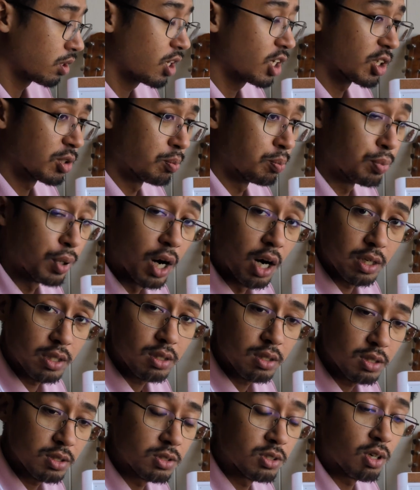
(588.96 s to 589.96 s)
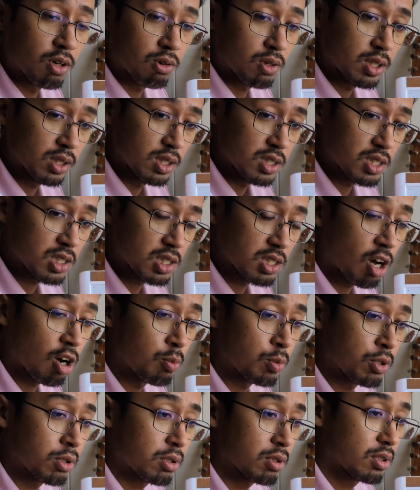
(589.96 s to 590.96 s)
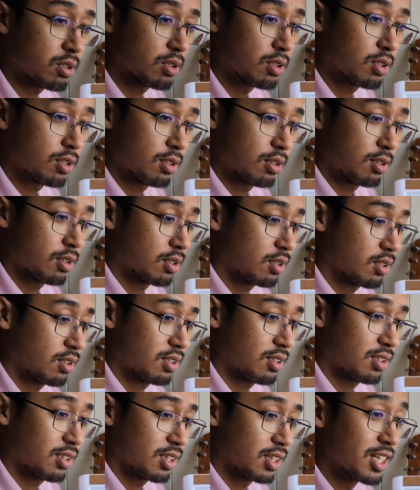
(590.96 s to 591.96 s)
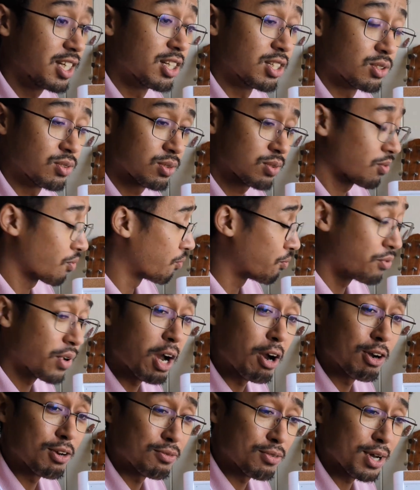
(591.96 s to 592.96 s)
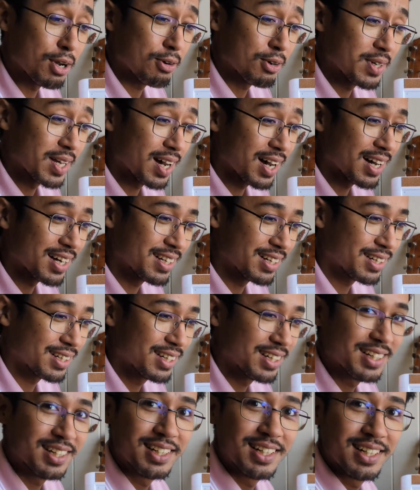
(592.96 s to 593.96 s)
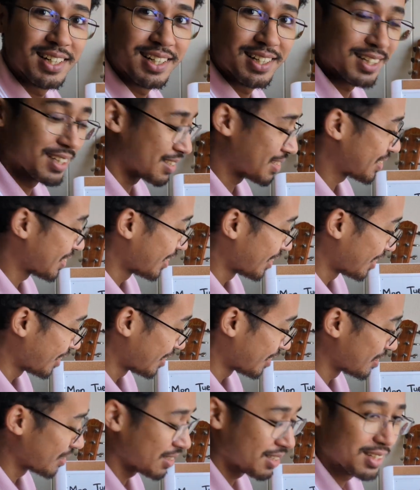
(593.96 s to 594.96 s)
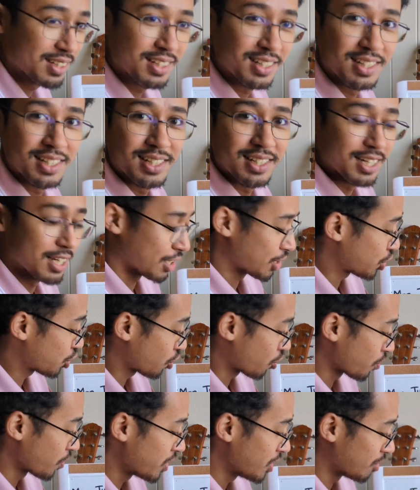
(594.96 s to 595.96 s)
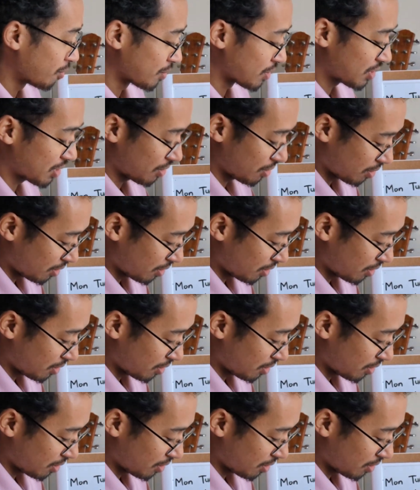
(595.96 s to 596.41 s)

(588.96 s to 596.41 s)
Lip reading: But during the summer, it is very, very hot. It's extremes.